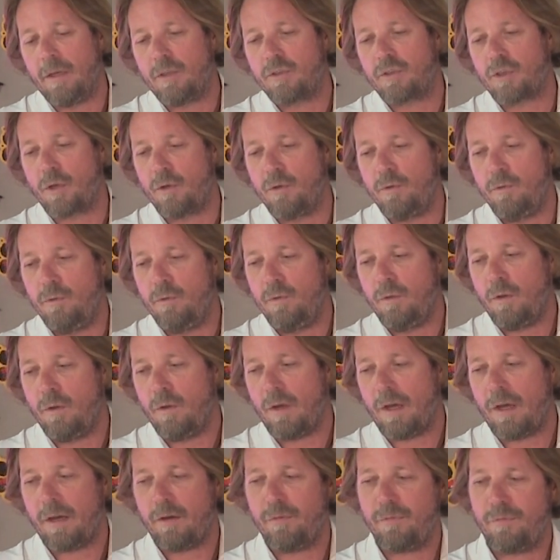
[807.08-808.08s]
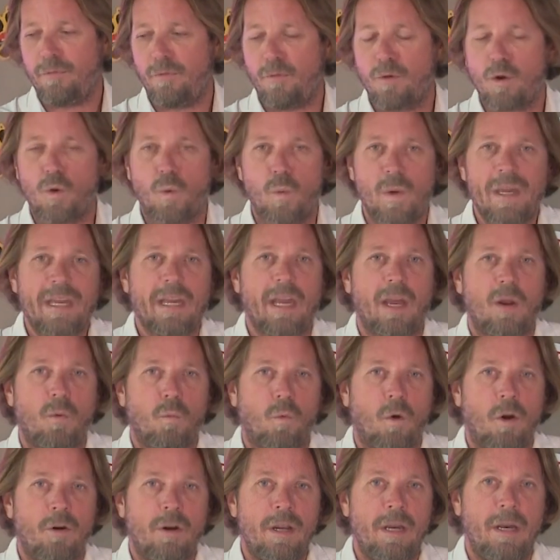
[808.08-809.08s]
so for a
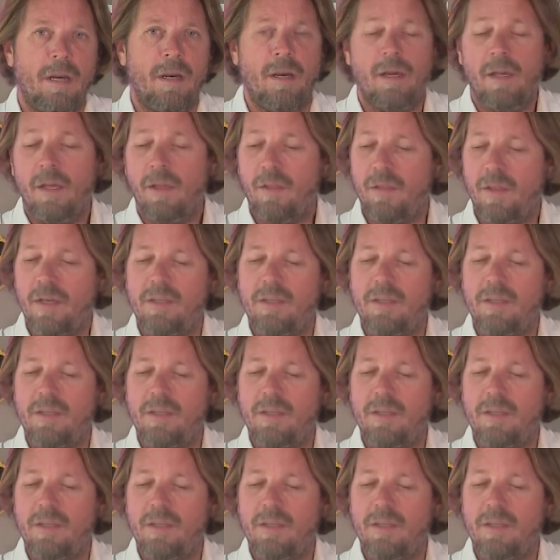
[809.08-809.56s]
weekend warrior,